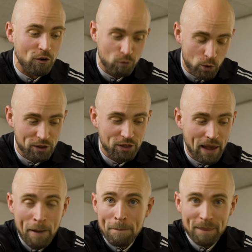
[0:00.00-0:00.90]
of width
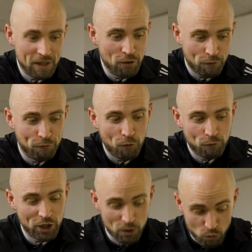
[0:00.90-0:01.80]
in the
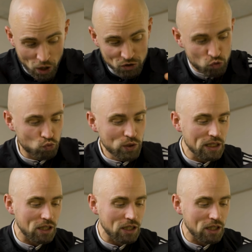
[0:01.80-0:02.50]
forefoot here. It runs really